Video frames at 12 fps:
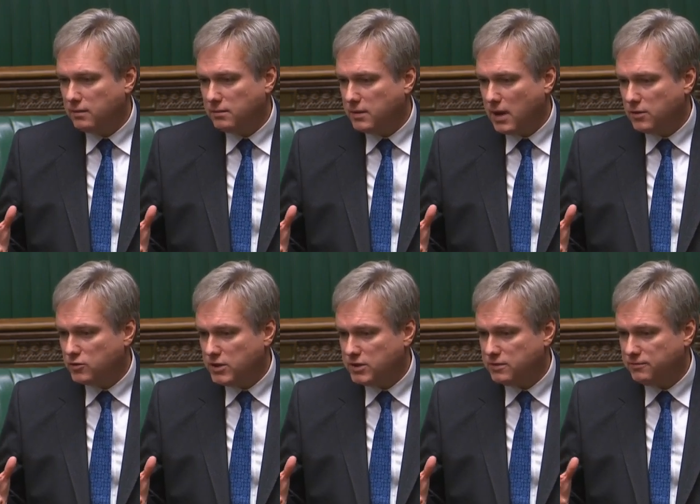
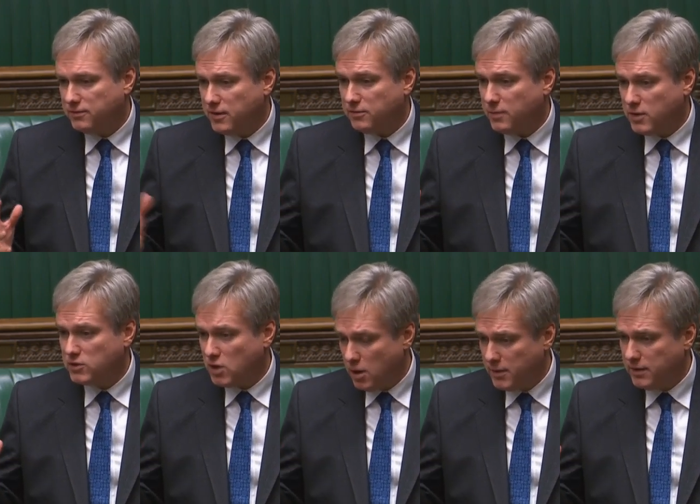country's 5th most
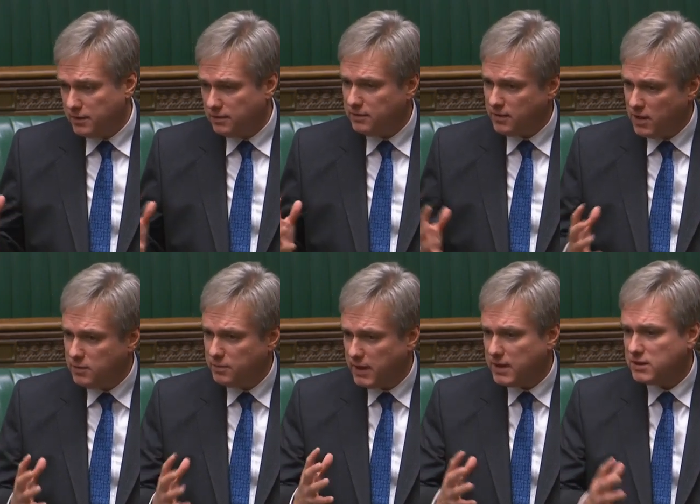common and
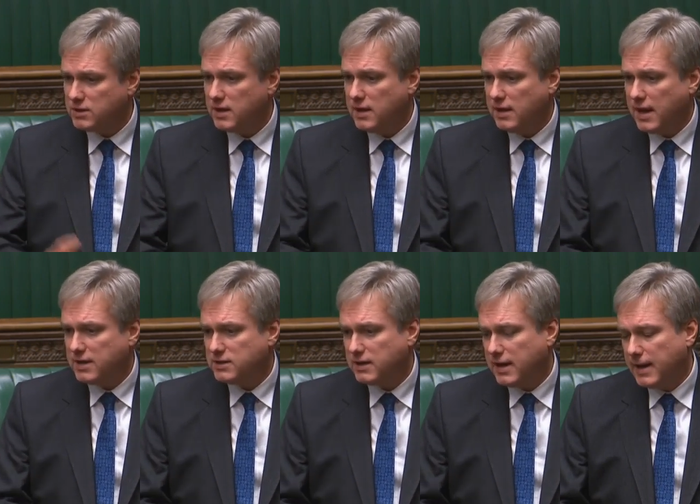3rd biggest
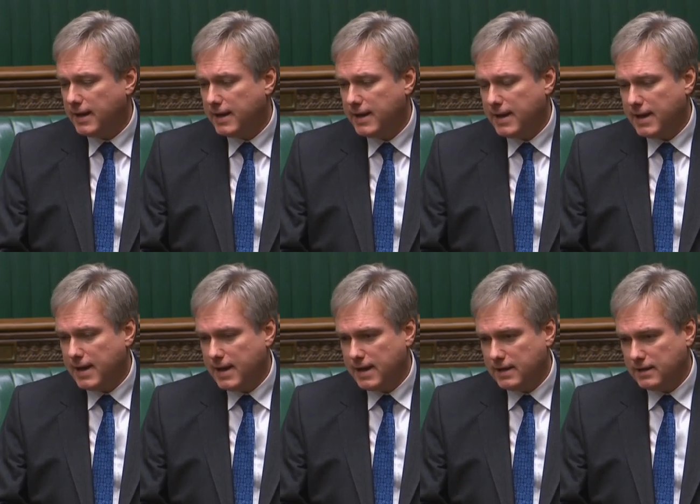cancer killer
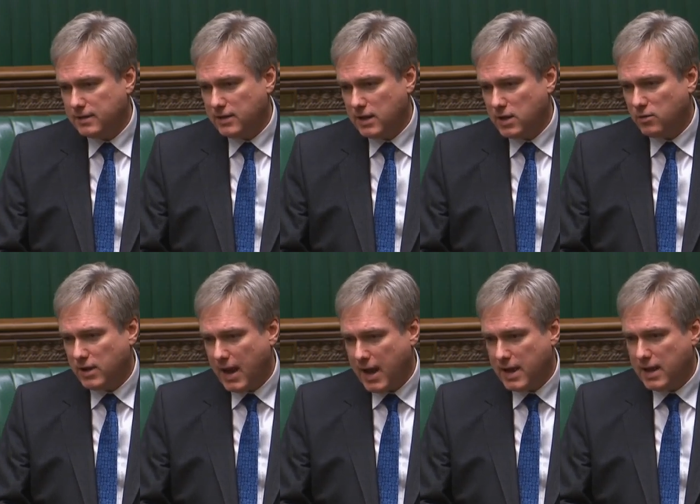in the
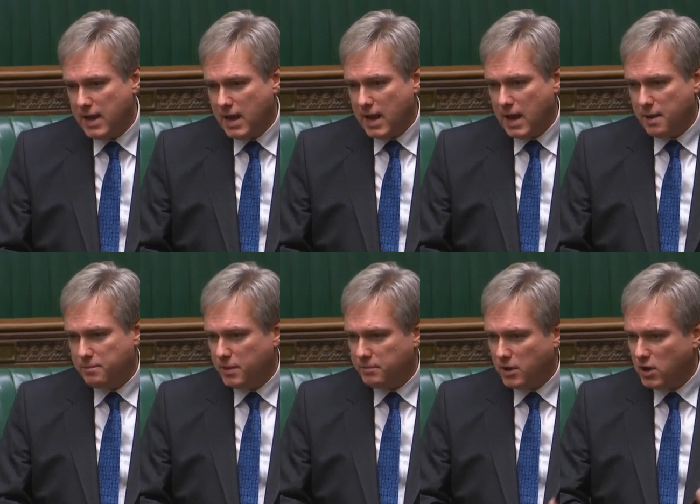UK.
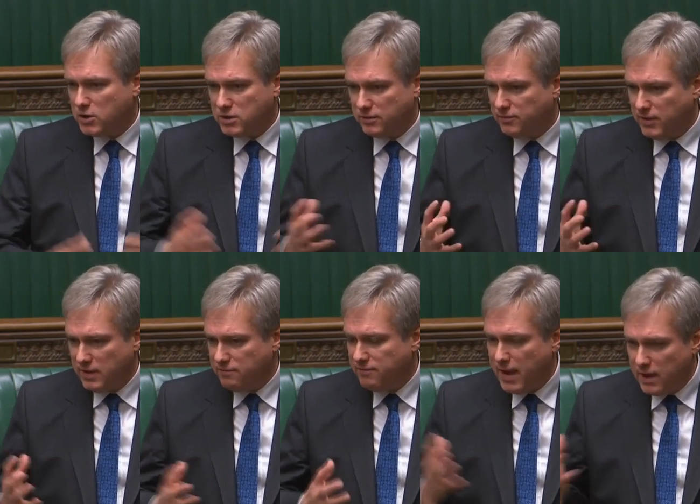But because of the
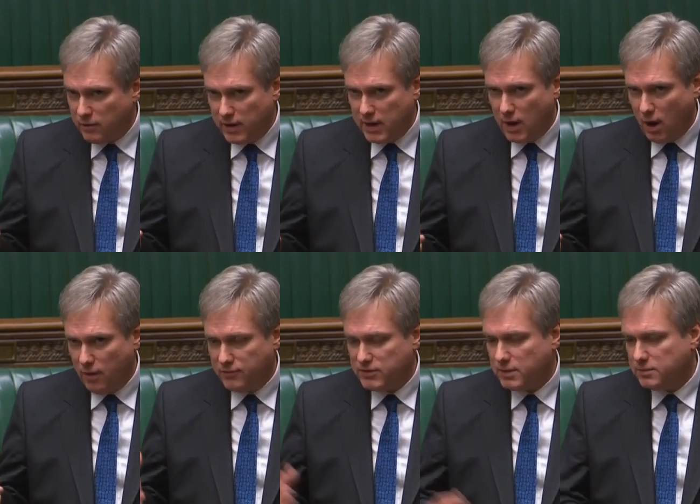vagary
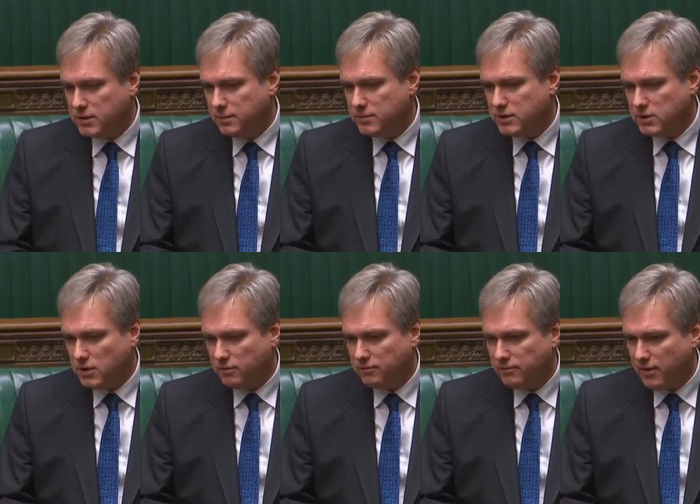of symptoms, is
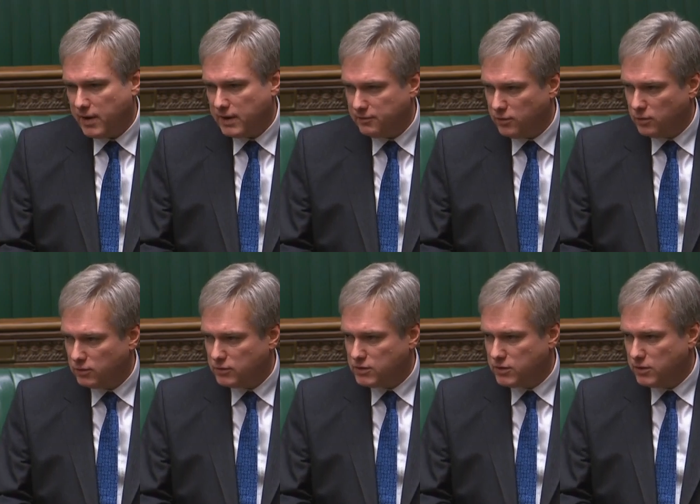often very
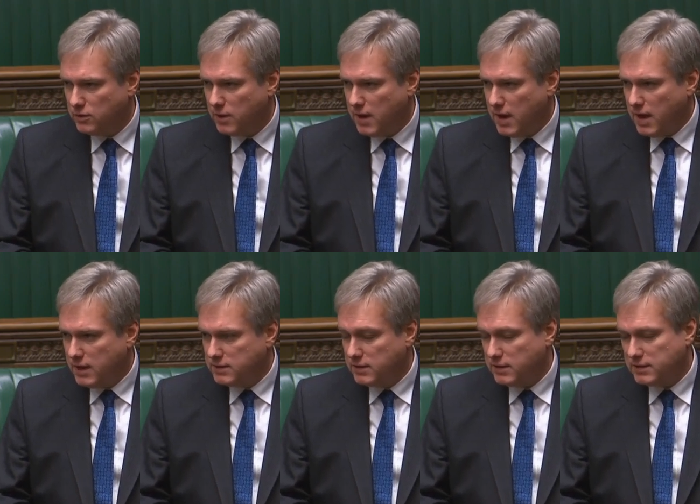difficult to
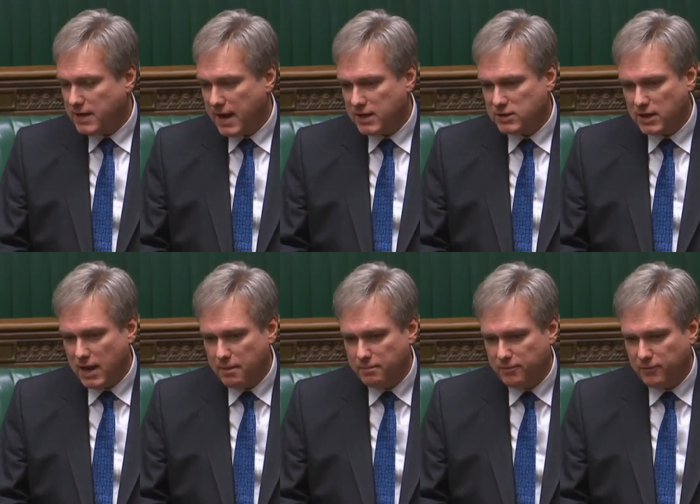detect
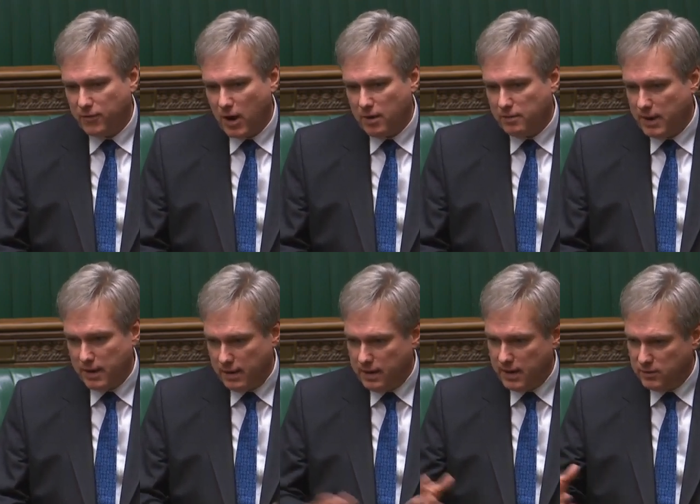
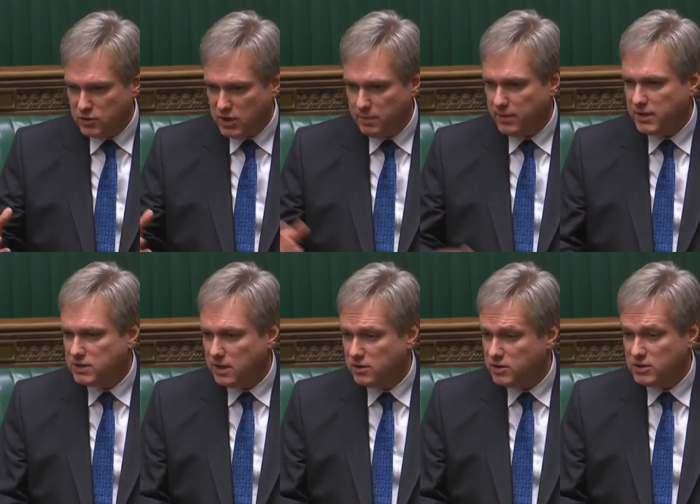in GP
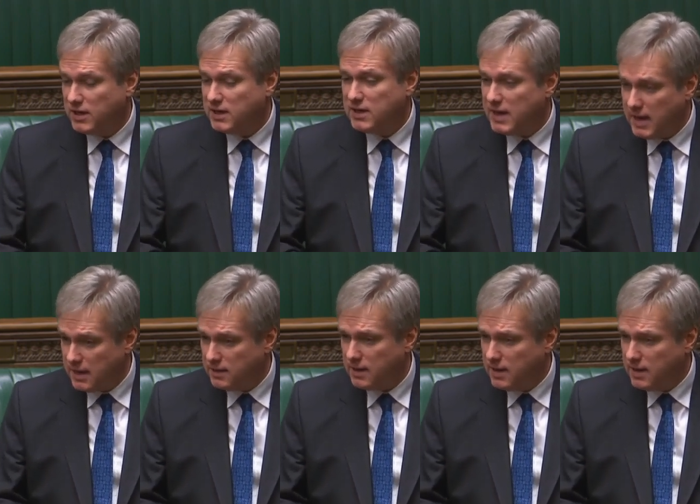surgeries, and indeed,